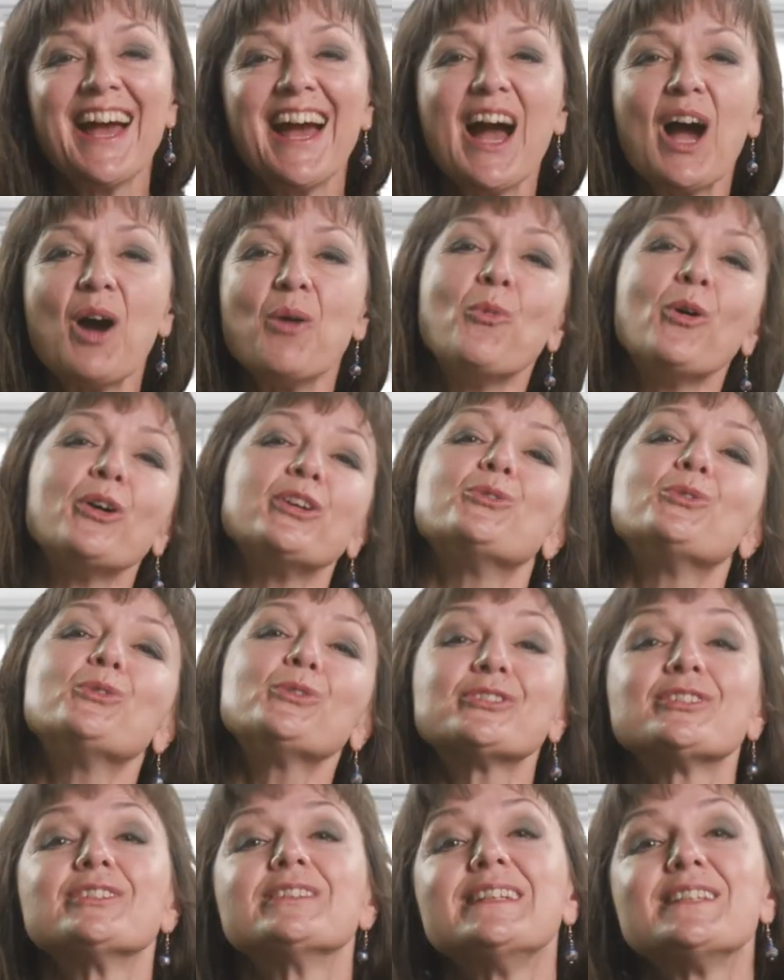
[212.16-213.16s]
And what you
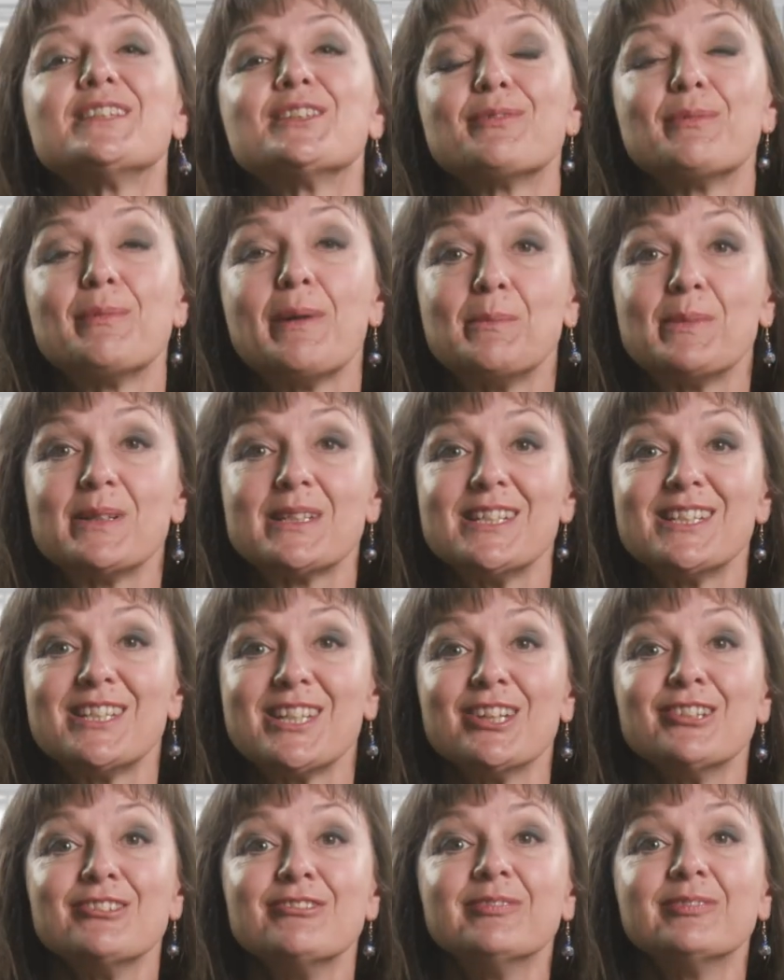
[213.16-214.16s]
also need to remember to
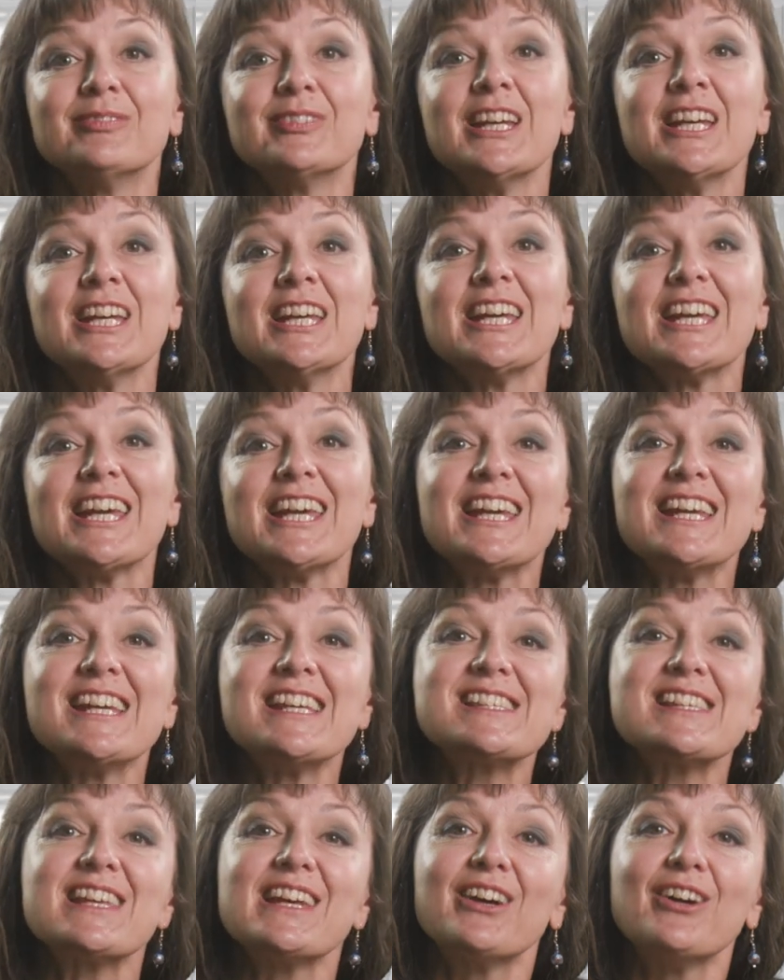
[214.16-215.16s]
do
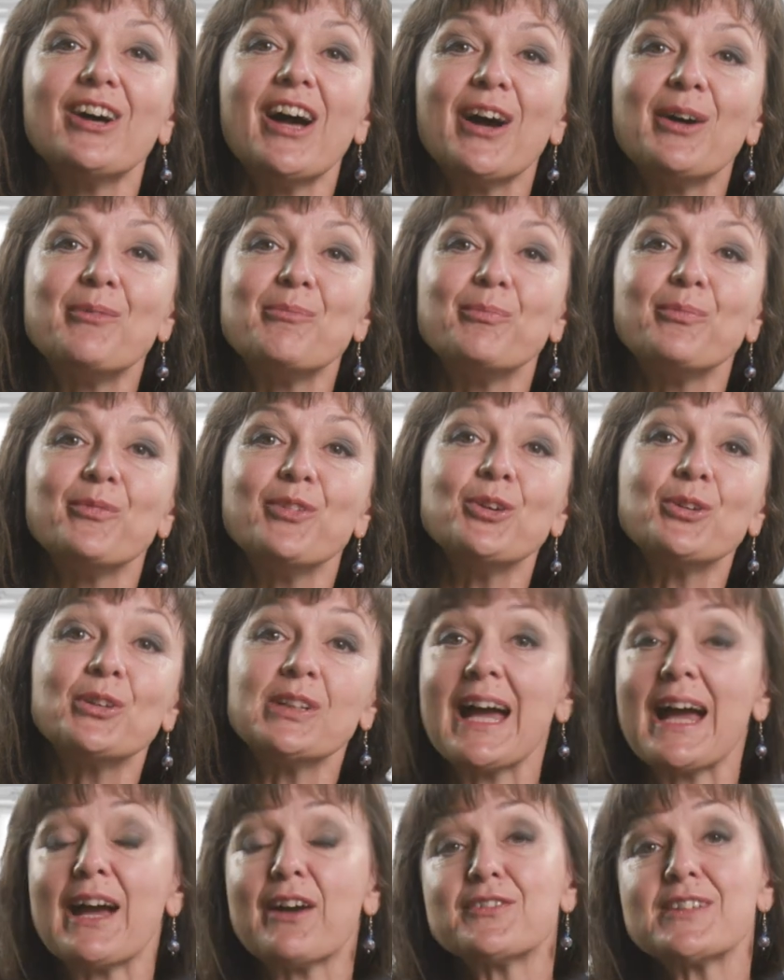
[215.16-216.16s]
is you're going
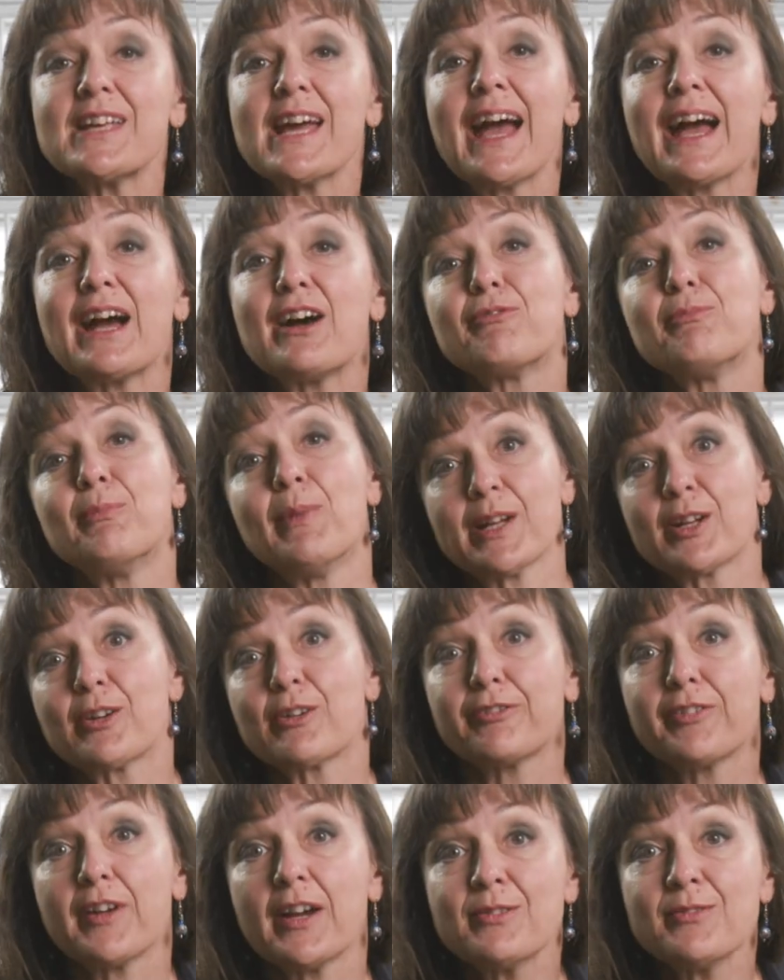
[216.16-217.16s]
to have
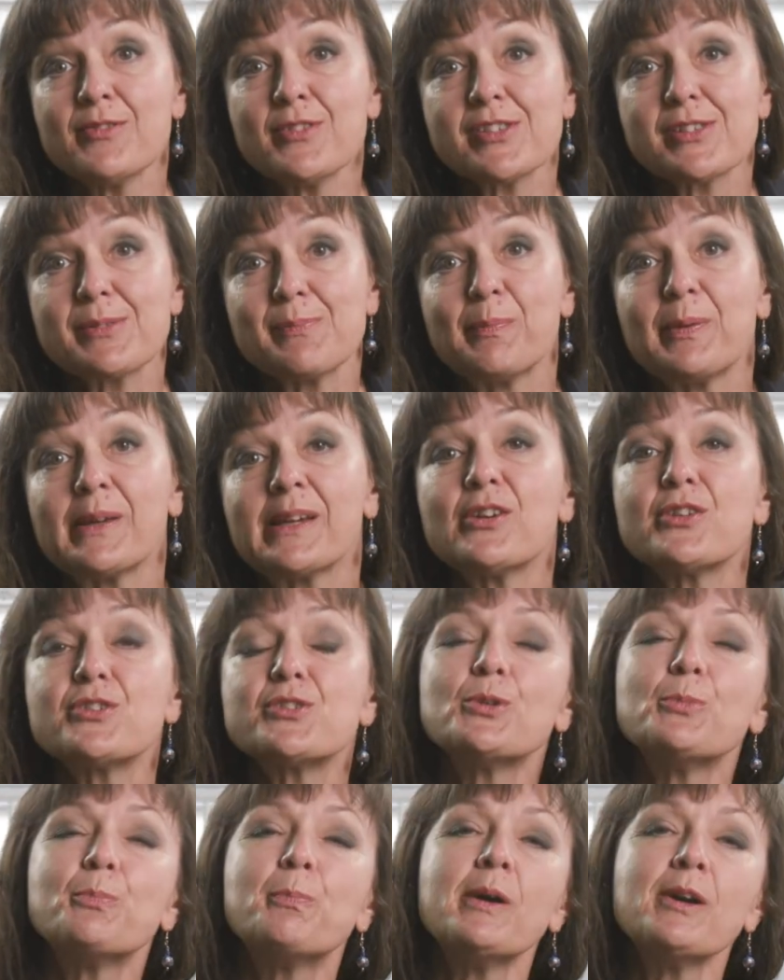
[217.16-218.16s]
microphones because
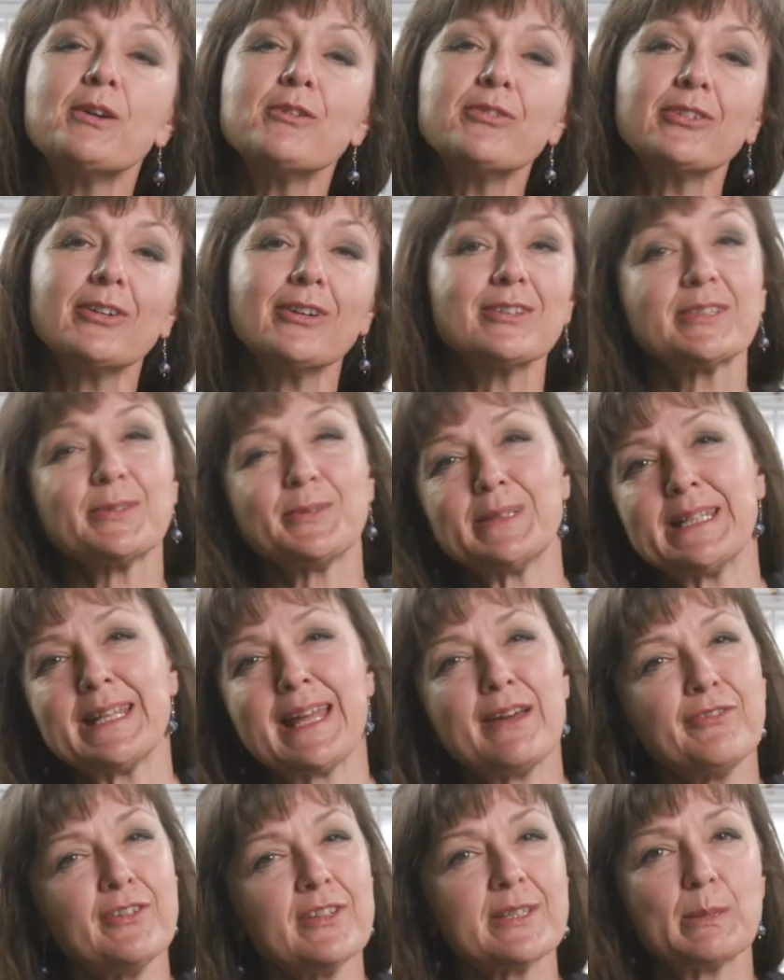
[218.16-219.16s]
you're both going to
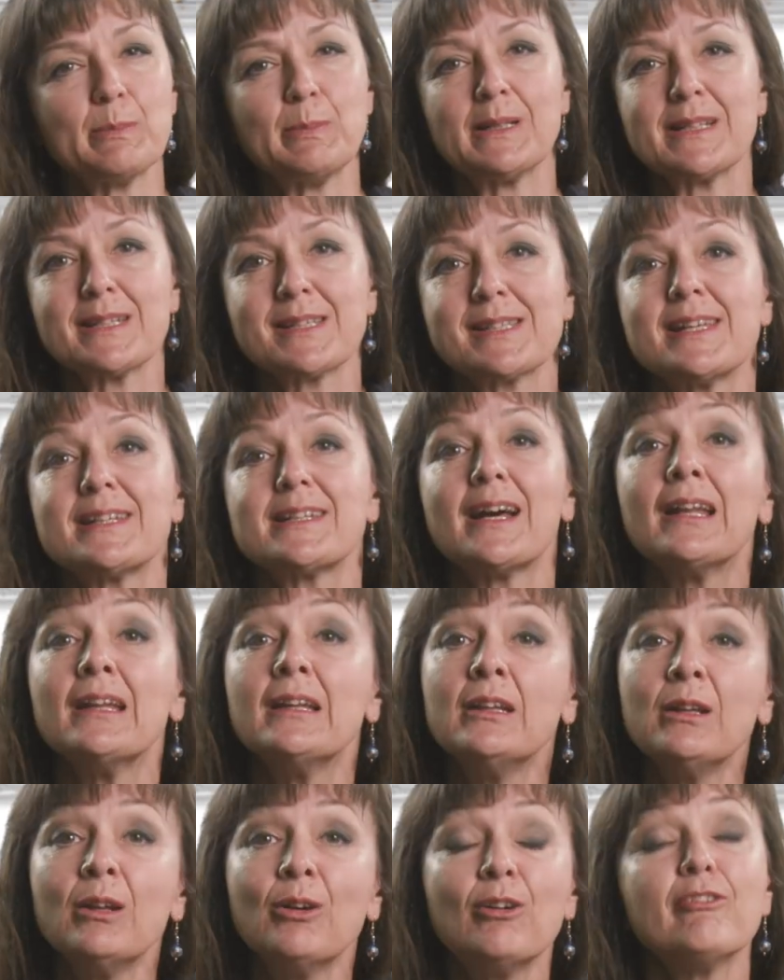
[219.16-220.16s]
inevitably sit a
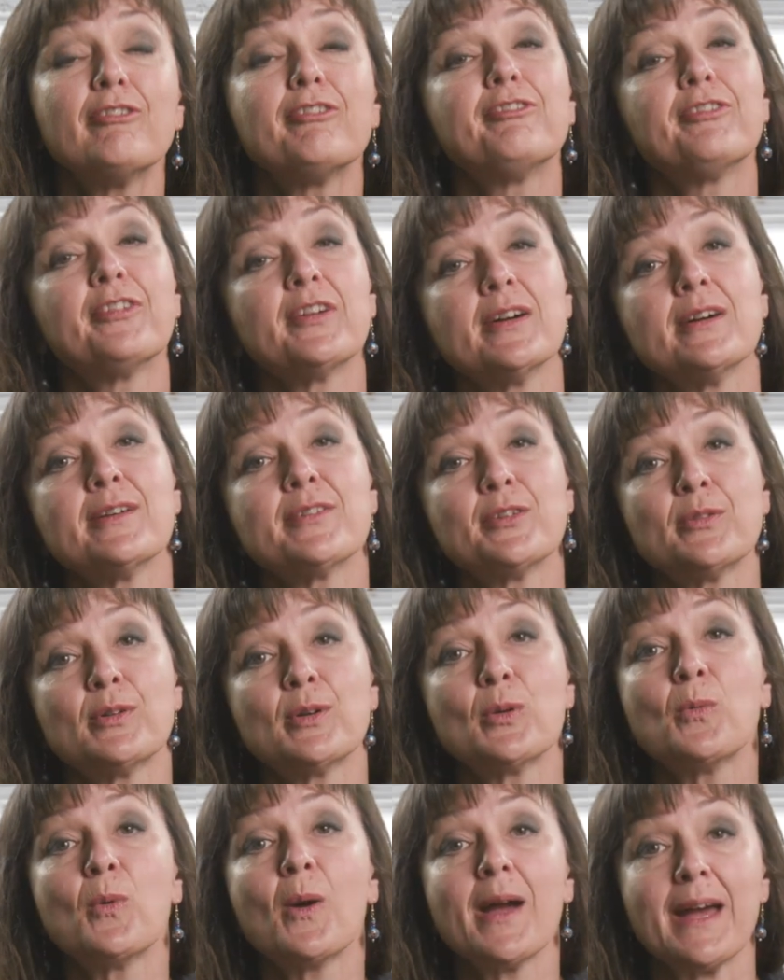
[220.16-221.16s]
lot further
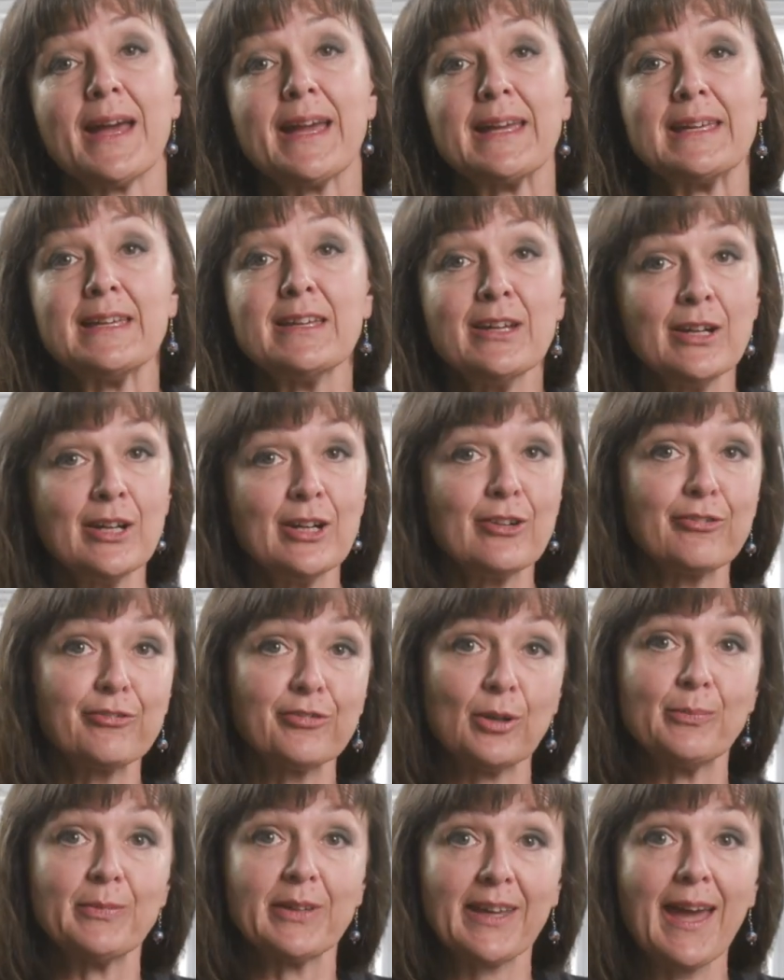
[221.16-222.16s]
away
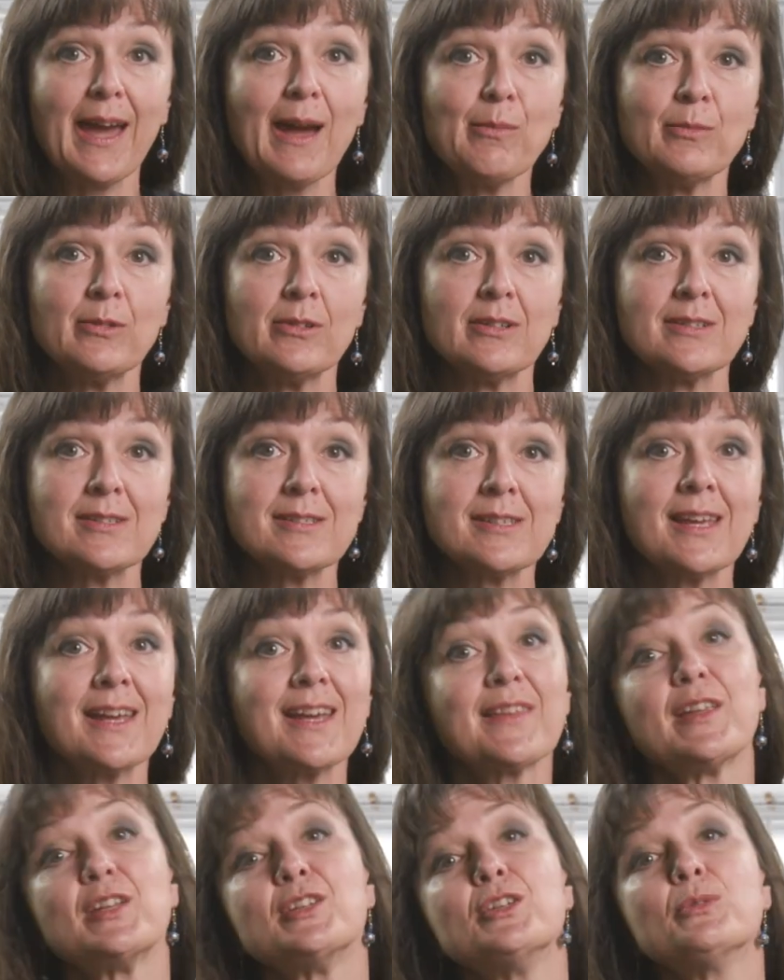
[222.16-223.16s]
from the cameras
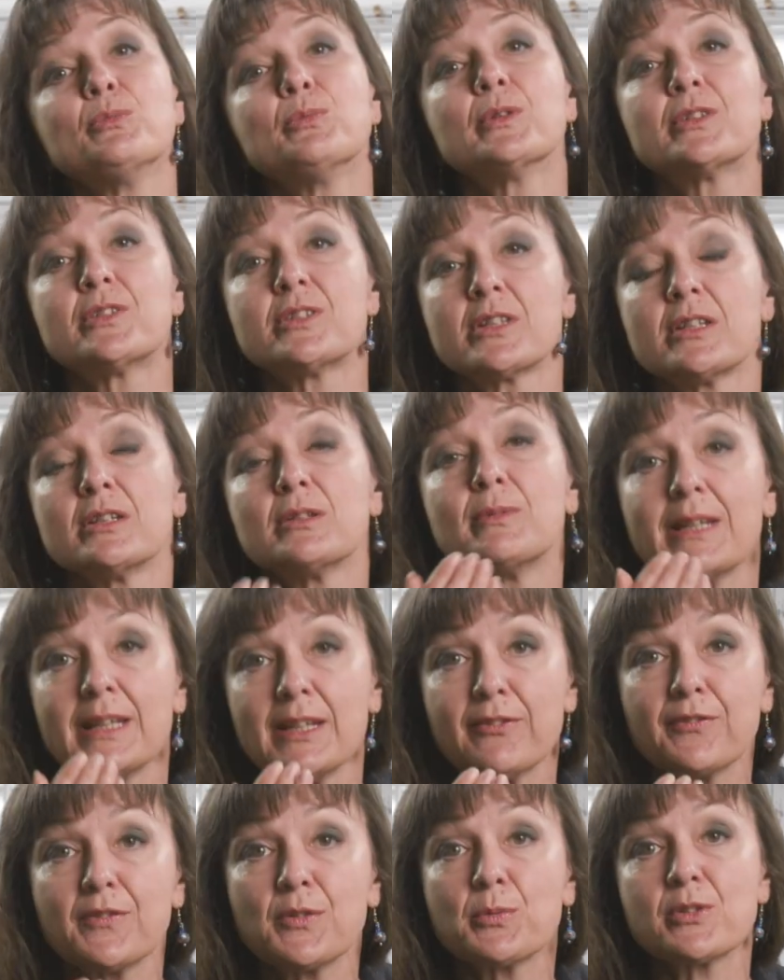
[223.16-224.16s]
than you would do
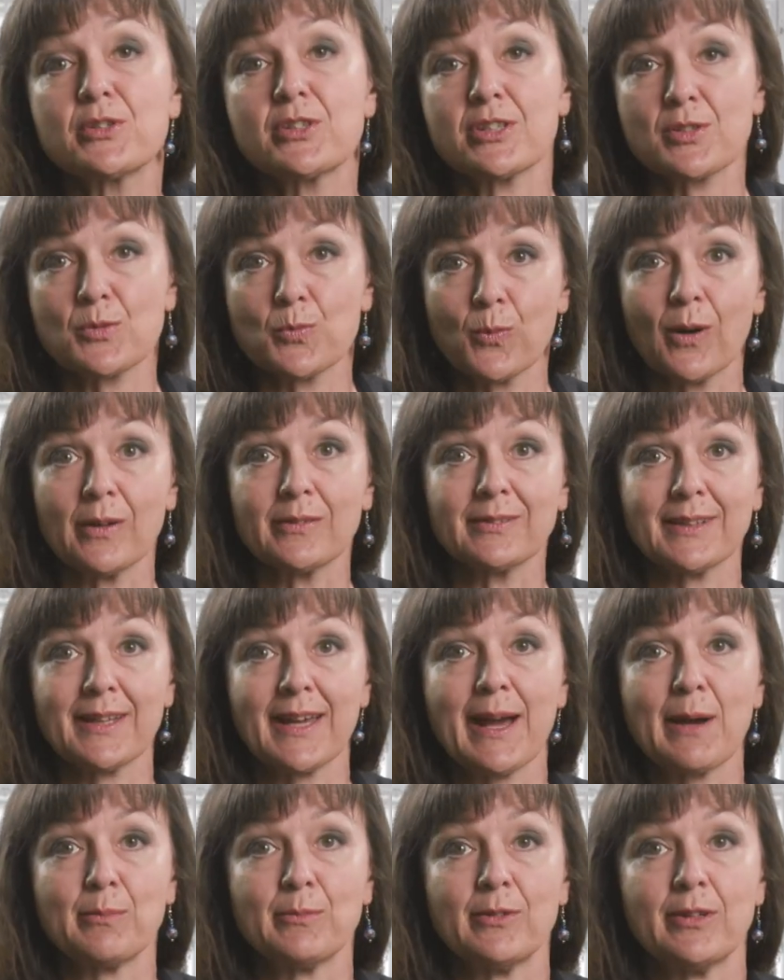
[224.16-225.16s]
if there was just one
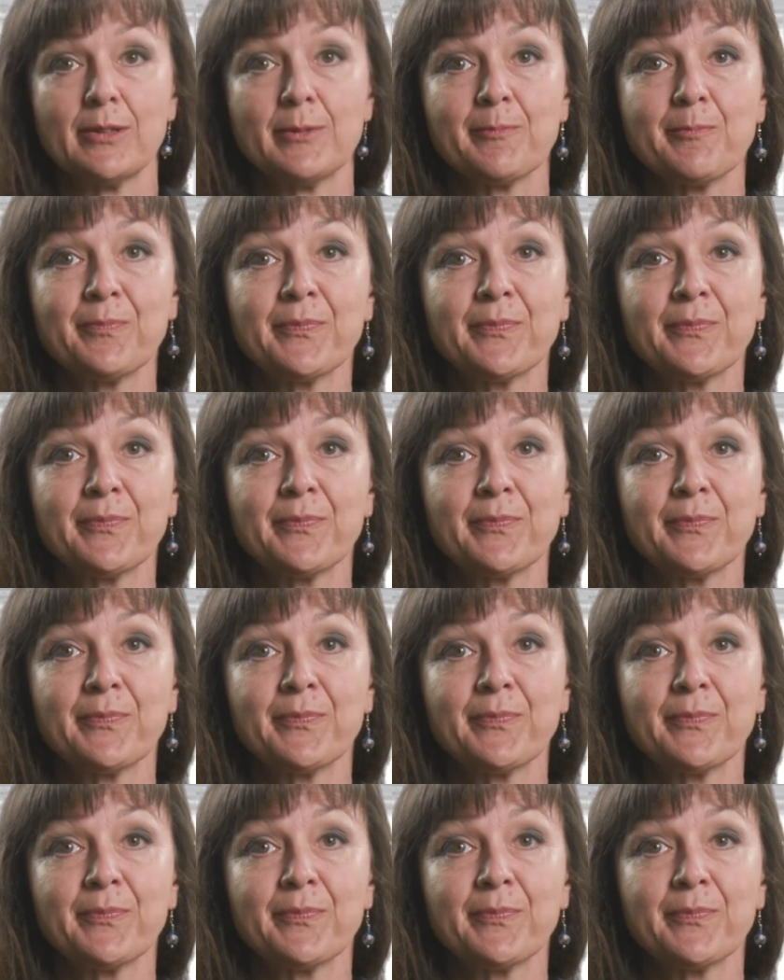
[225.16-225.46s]
camera.